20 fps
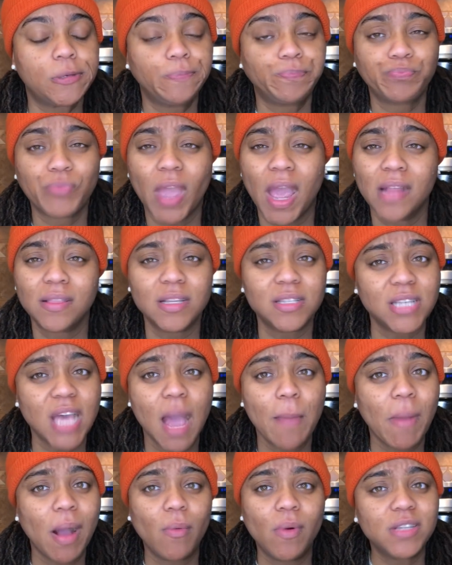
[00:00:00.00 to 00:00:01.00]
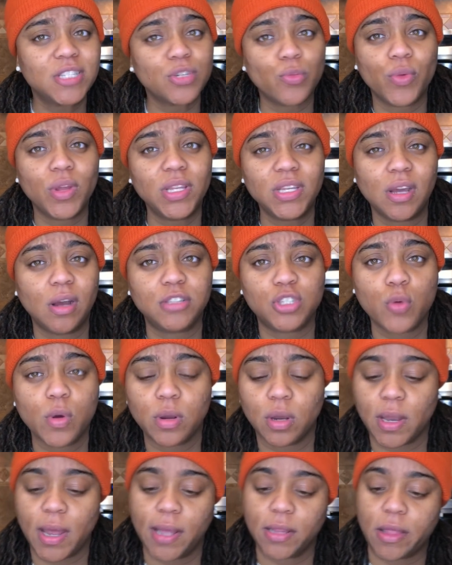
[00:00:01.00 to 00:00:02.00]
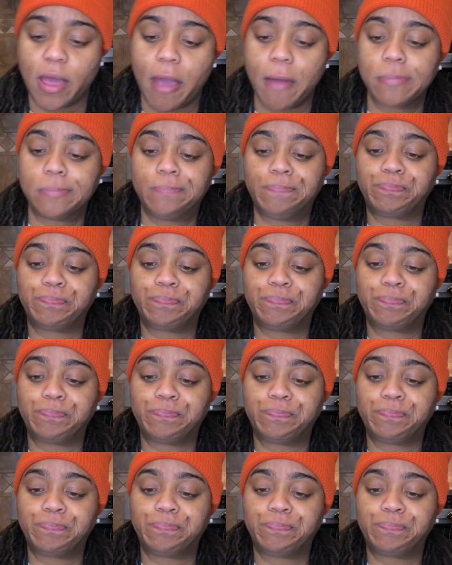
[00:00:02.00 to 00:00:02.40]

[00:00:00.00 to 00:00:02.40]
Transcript: At the time, I wasn't really on Twitter like that.